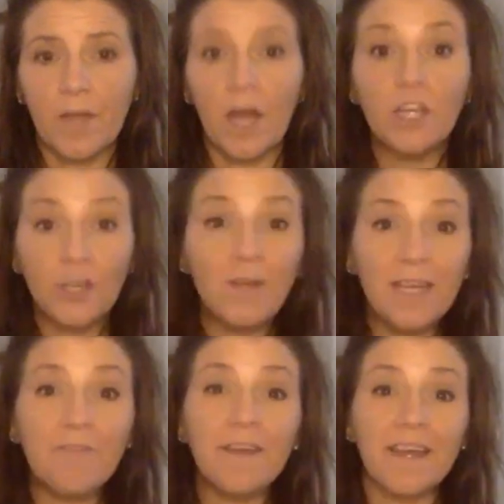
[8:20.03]
Are you
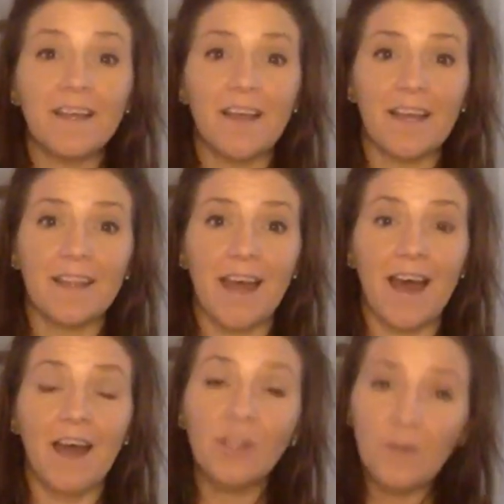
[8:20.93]
living like
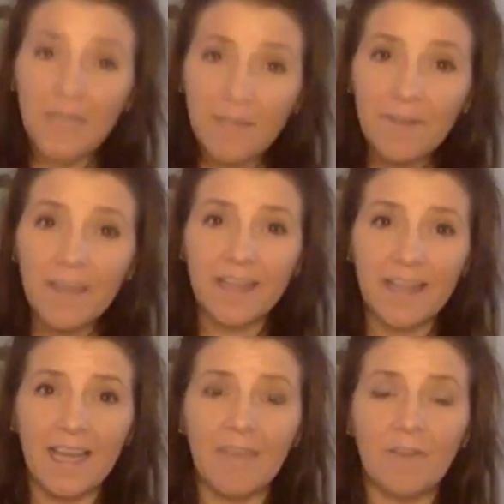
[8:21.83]
that? Are you living in
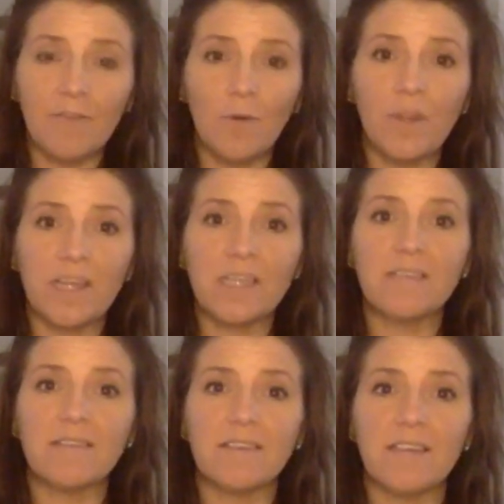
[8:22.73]
that level of
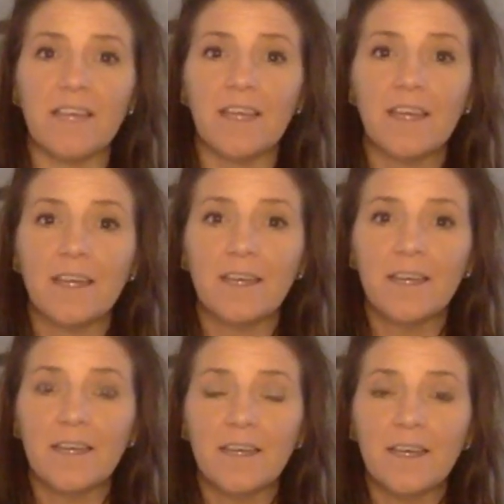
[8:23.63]
authenticity?
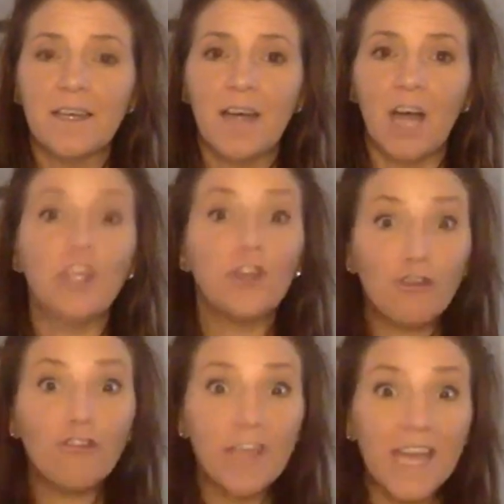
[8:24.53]
Are you
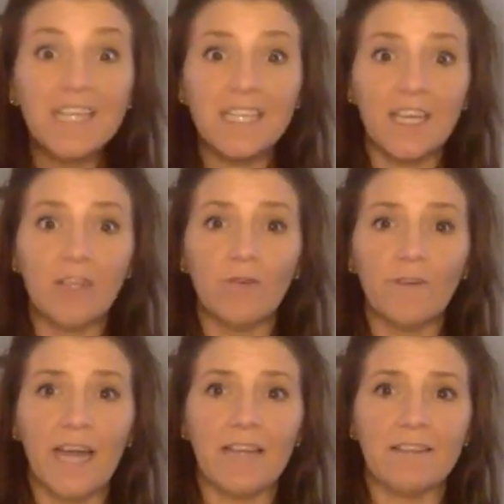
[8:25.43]
creating your
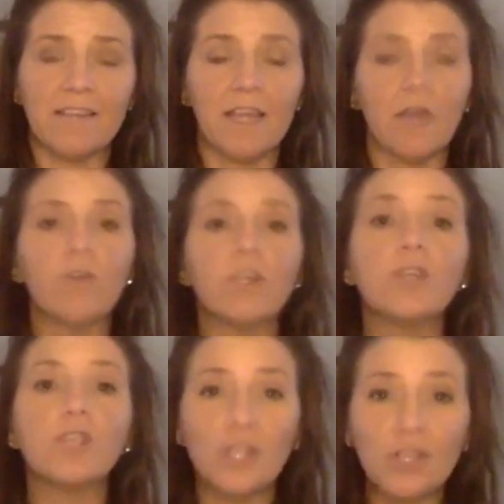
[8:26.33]
reality, or are
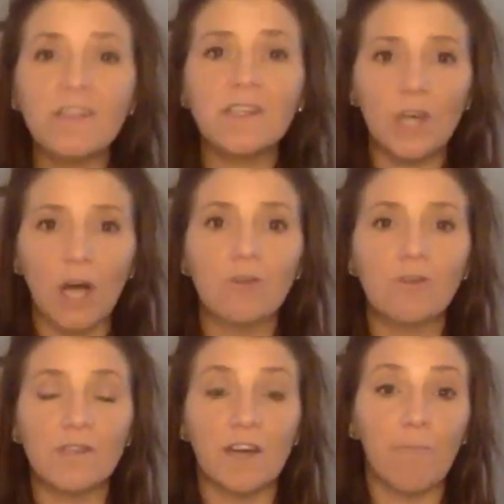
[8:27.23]
you choosing to hold
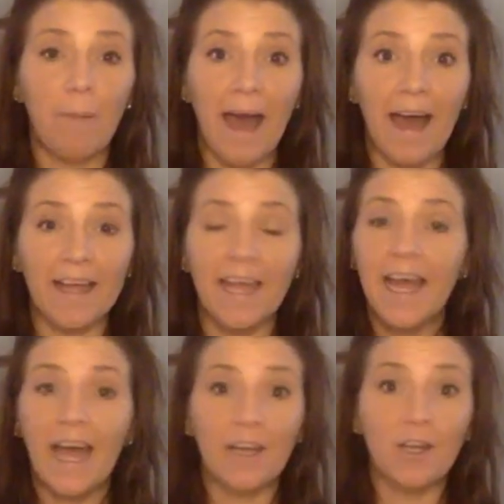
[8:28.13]
yourself back?
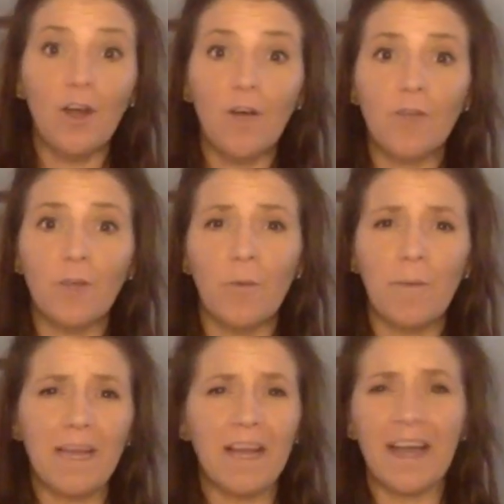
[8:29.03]
And a lot of you will
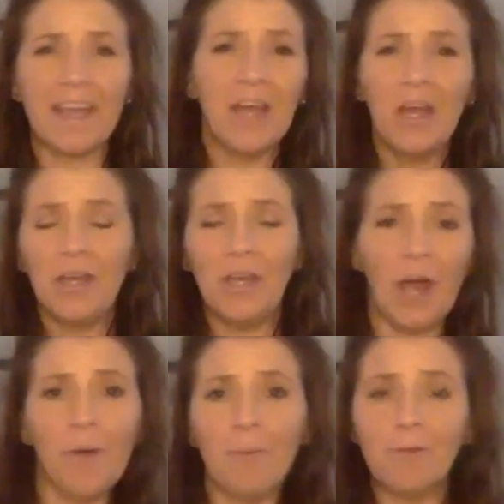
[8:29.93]
be like, no,
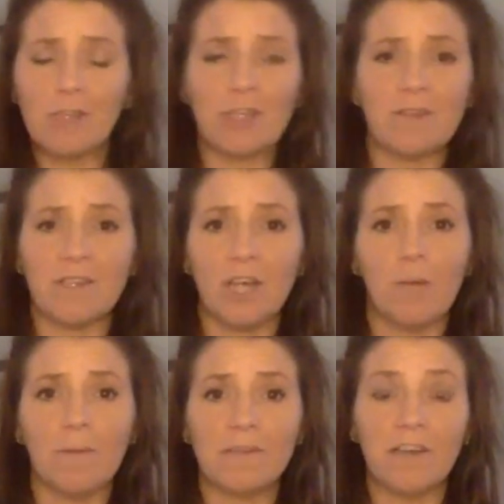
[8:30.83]
I'm not choosing to
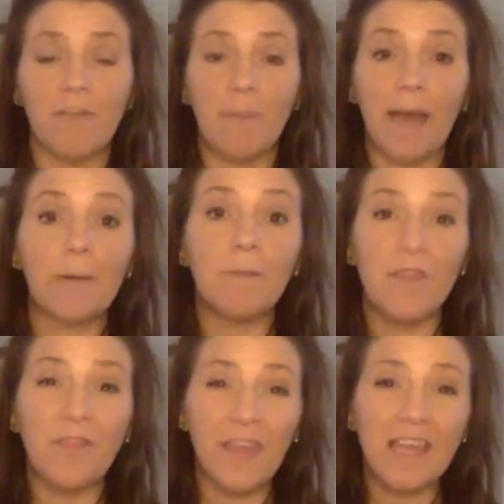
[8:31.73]
hold myself back. But
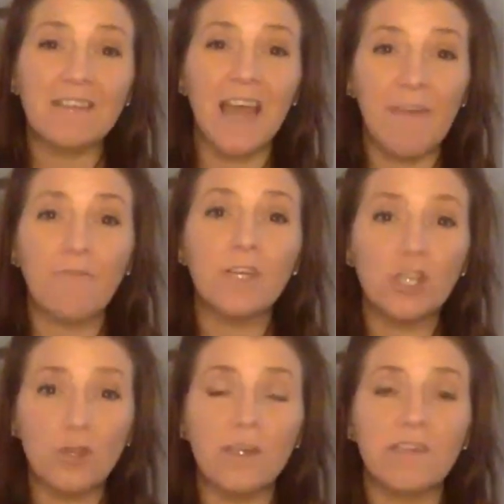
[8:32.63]
the thing is, every
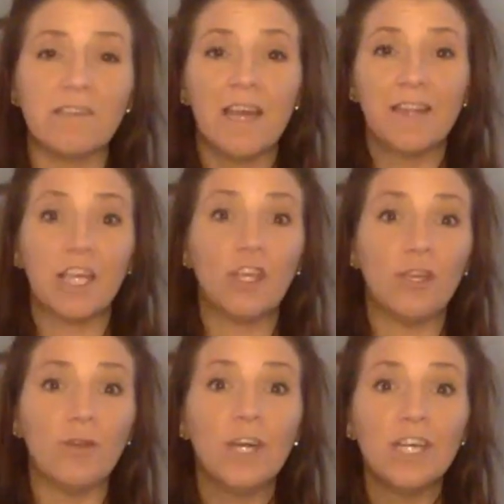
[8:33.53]
choice that
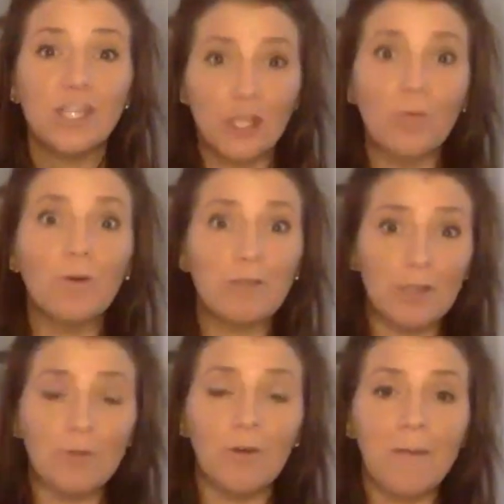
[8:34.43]
you do or
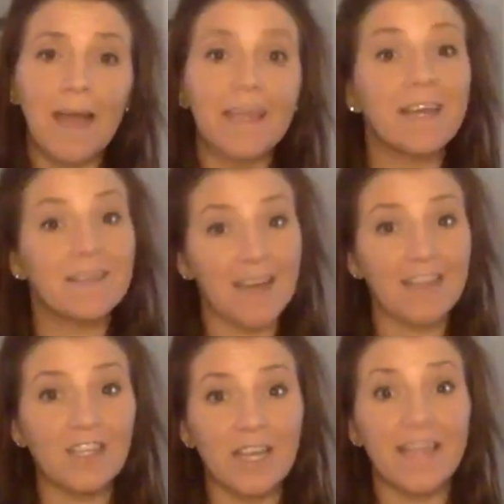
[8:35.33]
do not make is
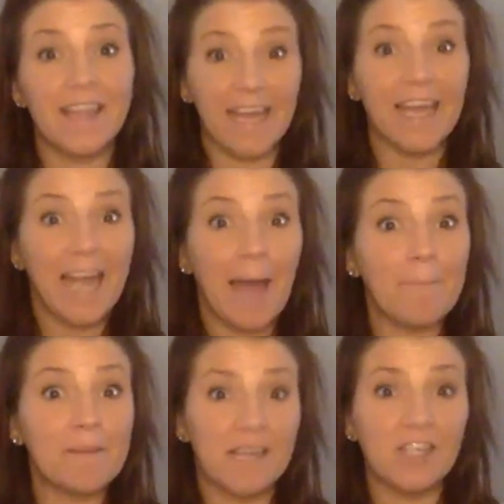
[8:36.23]
actually, that can
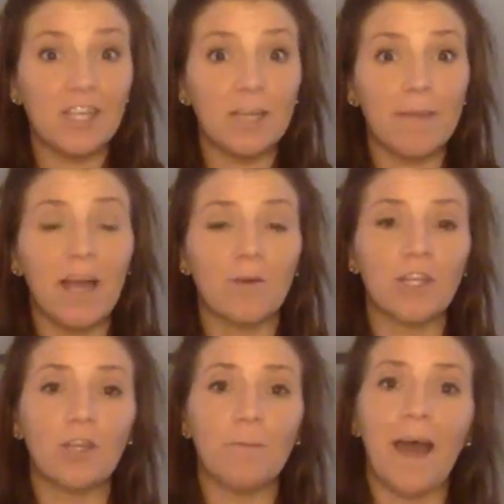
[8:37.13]
potentially be
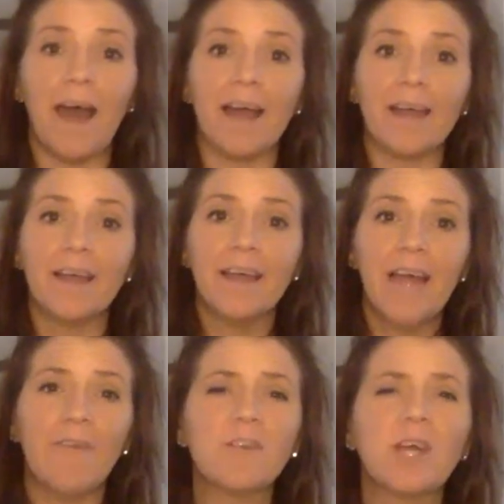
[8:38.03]
holding you back.
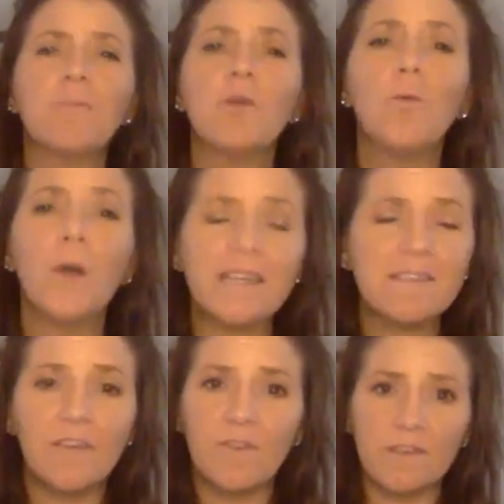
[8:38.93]
Every time you're
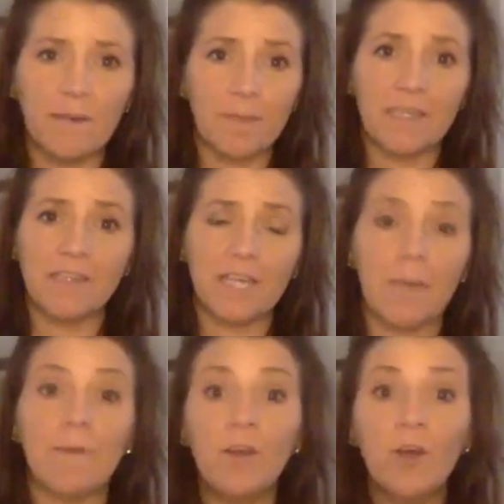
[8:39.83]
waiting for somebody to
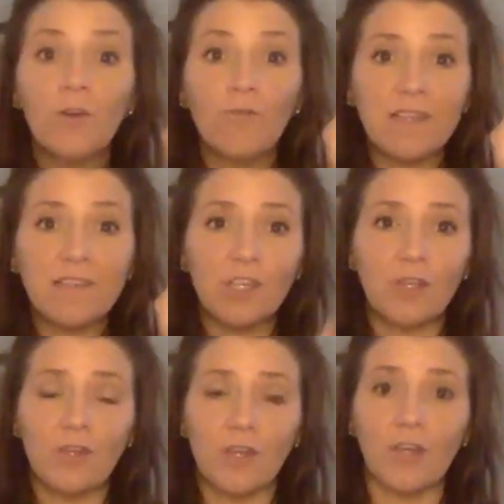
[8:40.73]
come and
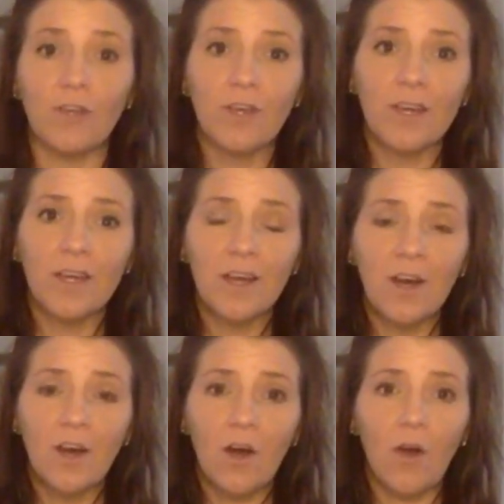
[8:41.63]
rescue you,
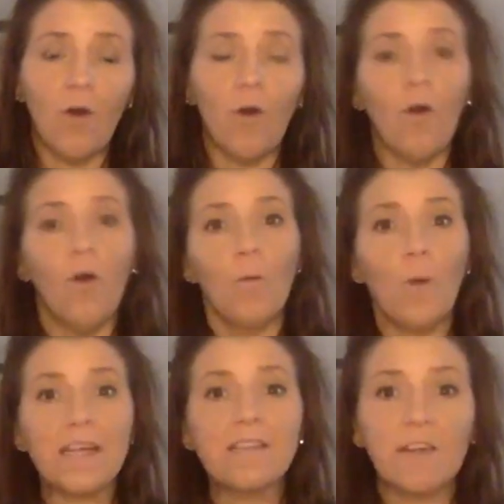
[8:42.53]
or
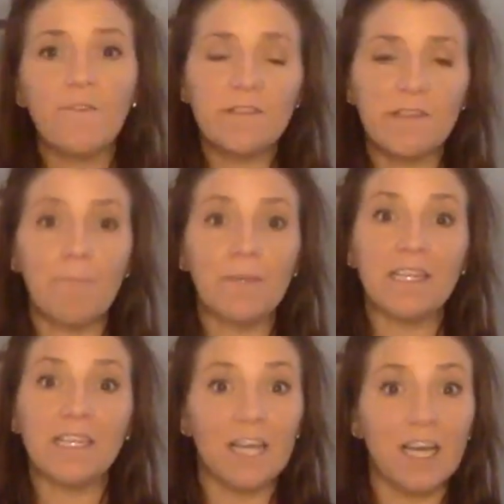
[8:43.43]
waiting for
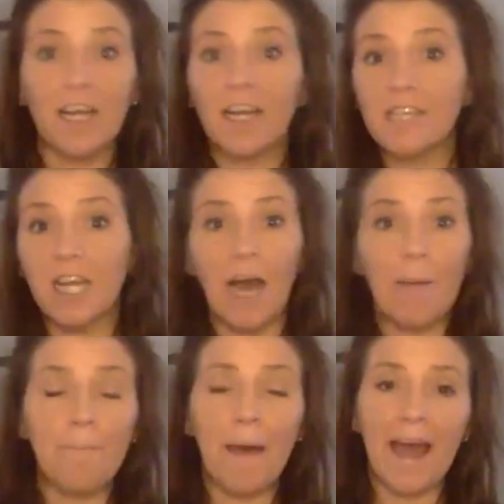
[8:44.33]
somebody to
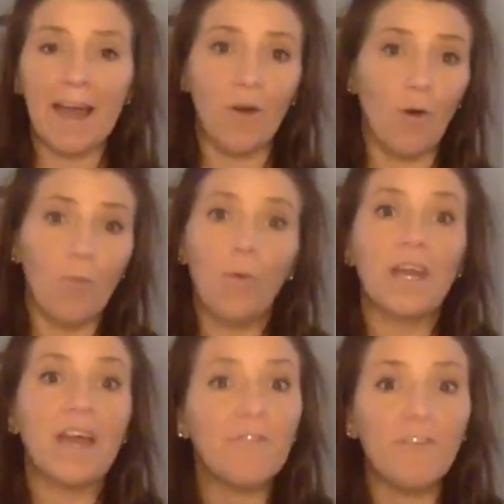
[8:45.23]
come back, or
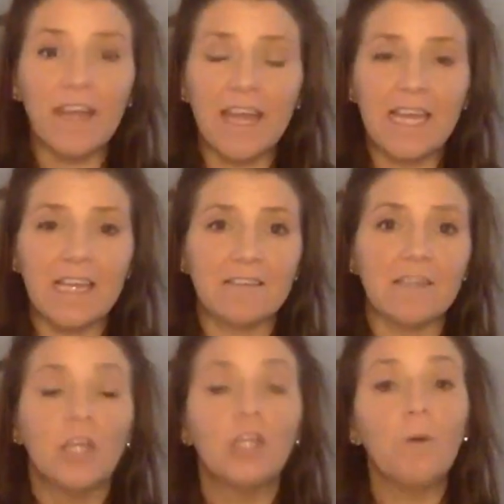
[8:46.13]
whatever it is,
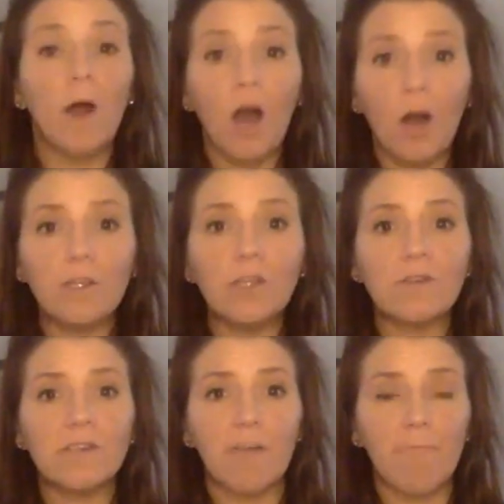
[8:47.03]
you are holding
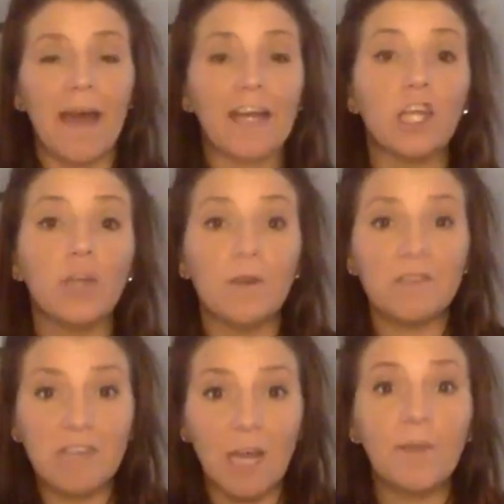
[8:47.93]
yourself back. You are
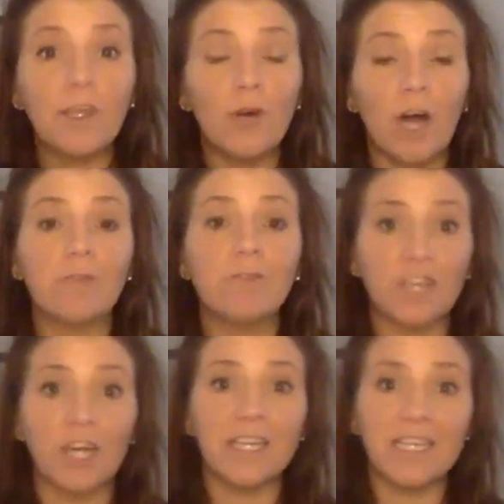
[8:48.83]
slowing your own
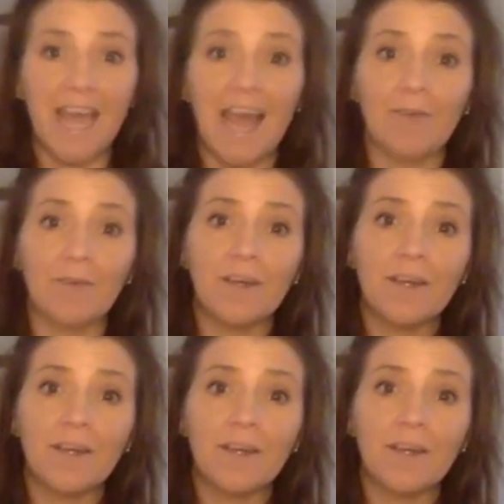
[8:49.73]
journey down.